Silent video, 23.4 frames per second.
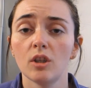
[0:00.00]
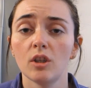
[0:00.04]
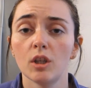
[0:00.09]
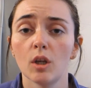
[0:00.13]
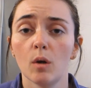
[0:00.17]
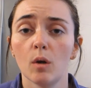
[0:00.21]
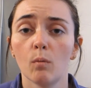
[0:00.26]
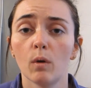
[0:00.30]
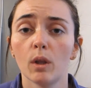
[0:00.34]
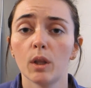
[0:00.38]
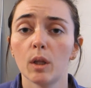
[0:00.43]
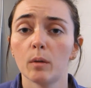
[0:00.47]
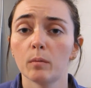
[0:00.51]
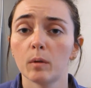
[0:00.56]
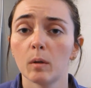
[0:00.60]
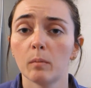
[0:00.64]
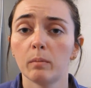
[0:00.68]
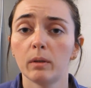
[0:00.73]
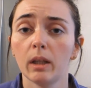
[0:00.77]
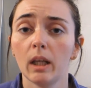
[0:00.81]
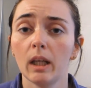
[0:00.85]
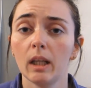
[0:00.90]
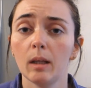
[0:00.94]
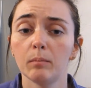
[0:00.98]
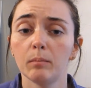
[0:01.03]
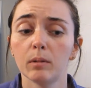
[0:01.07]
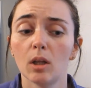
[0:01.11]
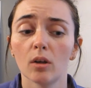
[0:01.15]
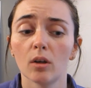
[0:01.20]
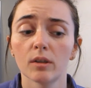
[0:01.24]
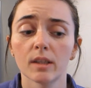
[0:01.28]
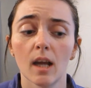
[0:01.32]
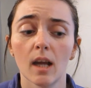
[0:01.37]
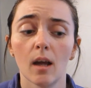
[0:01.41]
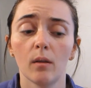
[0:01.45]
You don't want them completely
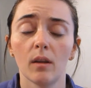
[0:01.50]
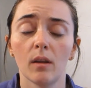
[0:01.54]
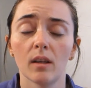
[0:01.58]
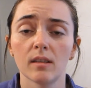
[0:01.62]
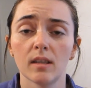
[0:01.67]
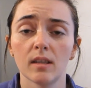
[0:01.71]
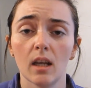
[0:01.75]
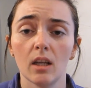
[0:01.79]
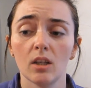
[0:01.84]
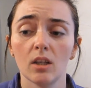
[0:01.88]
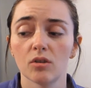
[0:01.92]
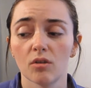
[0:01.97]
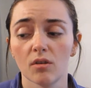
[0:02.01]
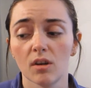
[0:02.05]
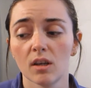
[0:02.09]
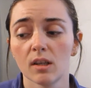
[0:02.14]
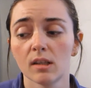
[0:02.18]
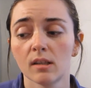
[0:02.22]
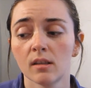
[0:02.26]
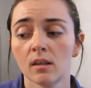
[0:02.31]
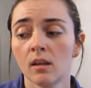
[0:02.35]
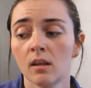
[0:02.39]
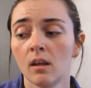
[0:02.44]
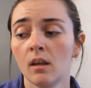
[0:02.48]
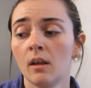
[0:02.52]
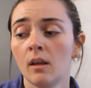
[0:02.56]
blocked out, that's dangerous.